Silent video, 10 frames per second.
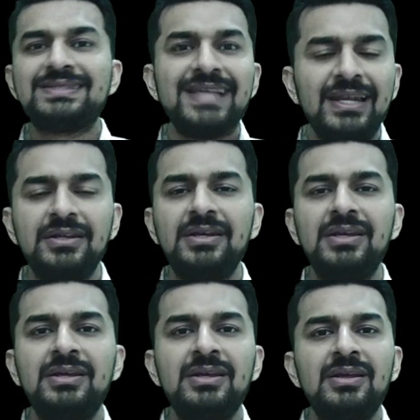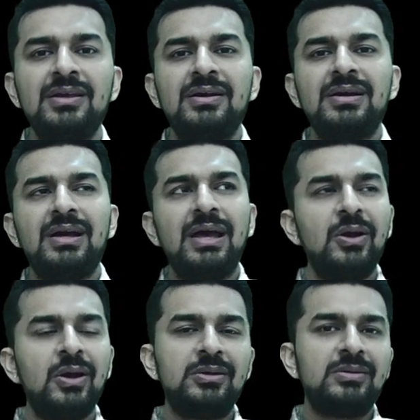salary, I
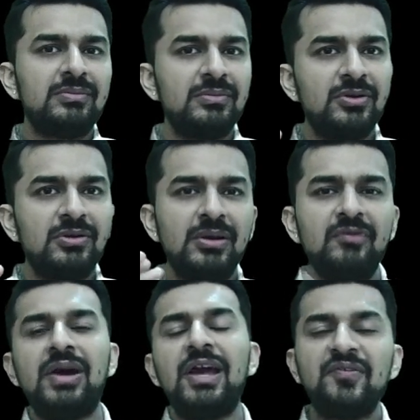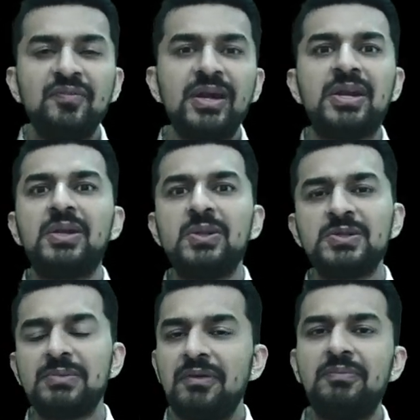got, you know, my wife, my
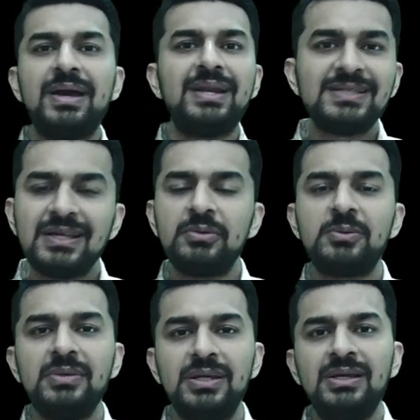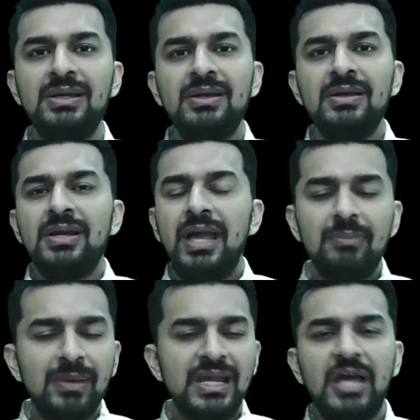kiddos, my parents are with me,
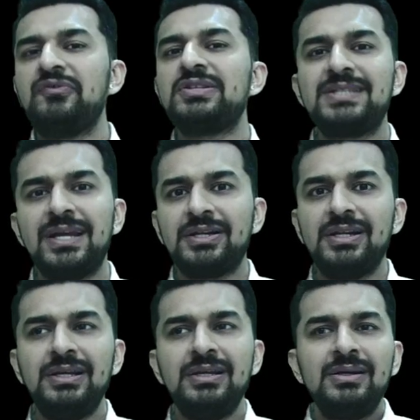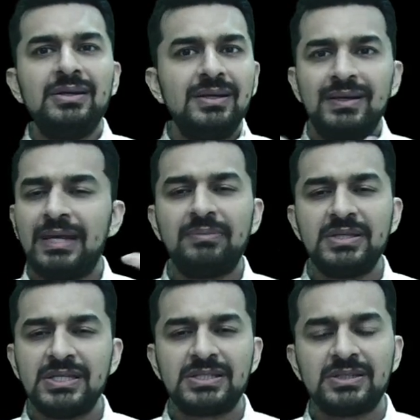my life is settled, let me
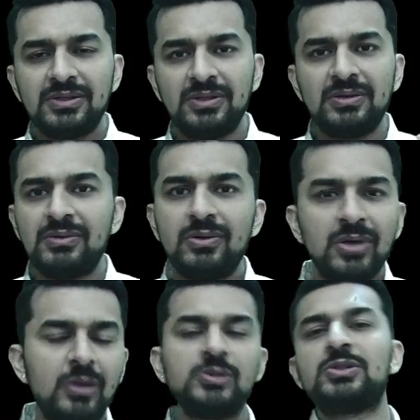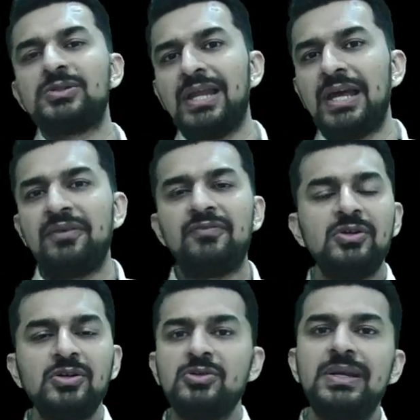just, you know, crawl through the life,
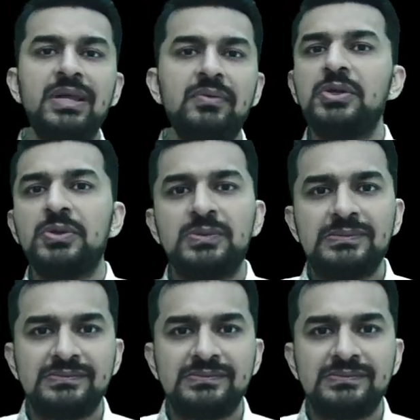you will never grow.